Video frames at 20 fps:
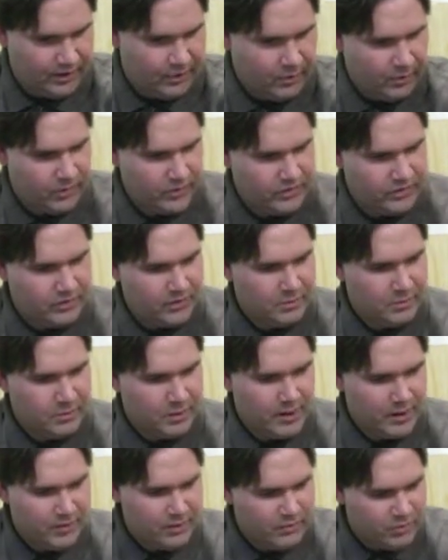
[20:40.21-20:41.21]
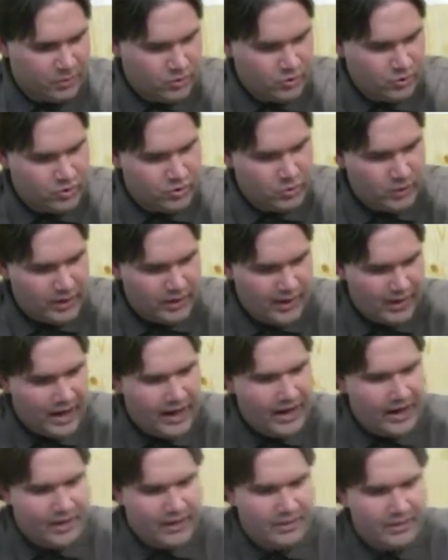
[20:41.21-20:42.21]
I want to skip ahead to verse
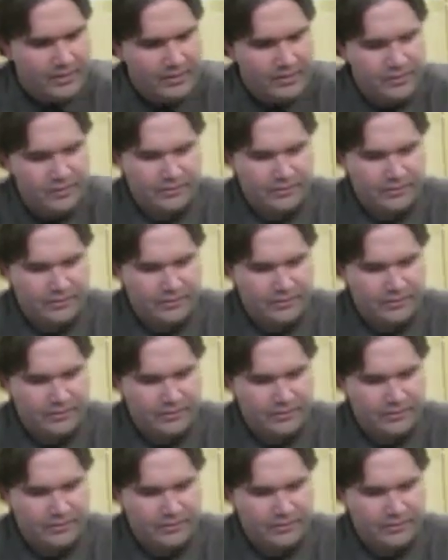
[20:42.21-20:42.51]
29.